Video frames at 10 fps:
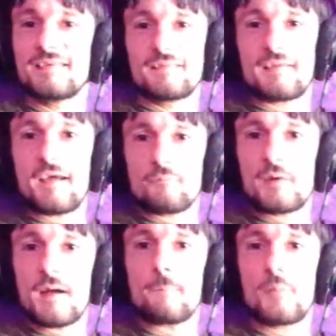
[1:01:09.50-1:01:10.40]
They have
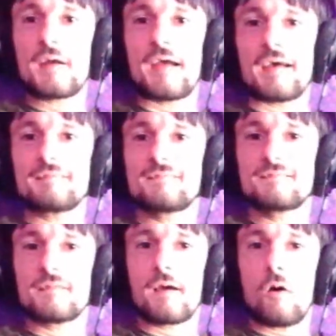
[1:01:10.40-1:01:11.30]
become pigheads
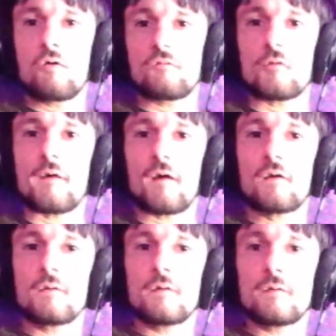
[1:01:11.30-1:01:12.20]
over there.
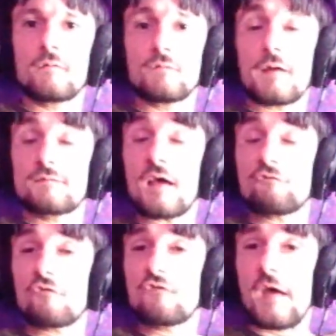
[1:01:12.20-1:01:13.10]
Except
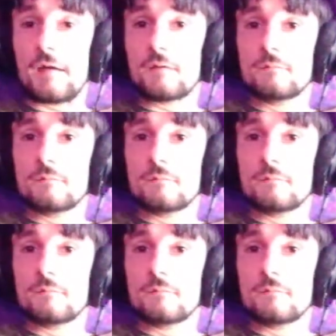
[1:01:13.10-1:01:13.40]
for Vic.